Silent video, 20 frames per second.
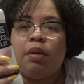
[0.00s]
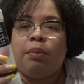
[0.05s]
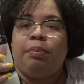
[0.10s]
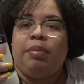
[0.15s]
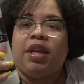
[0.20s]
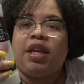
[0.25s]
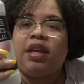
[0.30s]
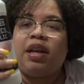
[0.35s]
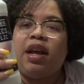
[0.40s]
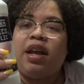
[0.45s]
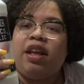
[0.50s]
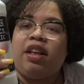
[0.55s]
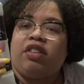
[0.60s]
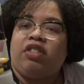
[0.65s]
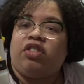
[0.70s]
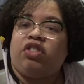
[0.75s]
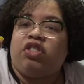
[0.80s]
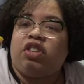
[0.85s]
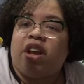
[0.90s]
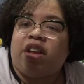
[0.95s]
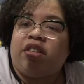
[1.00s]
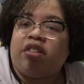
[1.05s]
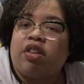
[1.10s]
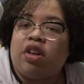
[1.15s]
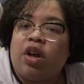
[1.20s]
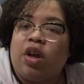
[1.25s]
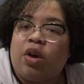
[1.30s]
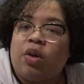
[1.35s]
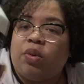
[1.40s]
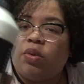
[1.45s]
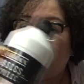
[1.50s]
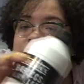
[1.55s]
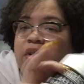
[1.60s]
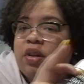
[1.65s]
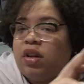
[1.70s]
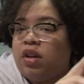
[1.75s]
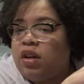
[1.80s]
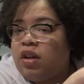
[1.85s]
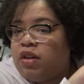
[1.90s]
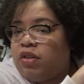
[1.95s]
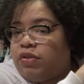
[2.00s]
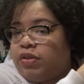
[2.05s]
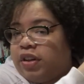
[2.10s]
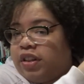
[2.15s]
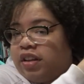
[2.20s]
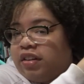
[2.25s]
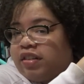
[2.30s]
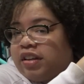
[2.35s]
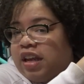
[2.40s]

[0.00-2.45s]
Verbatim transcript: because gesso for this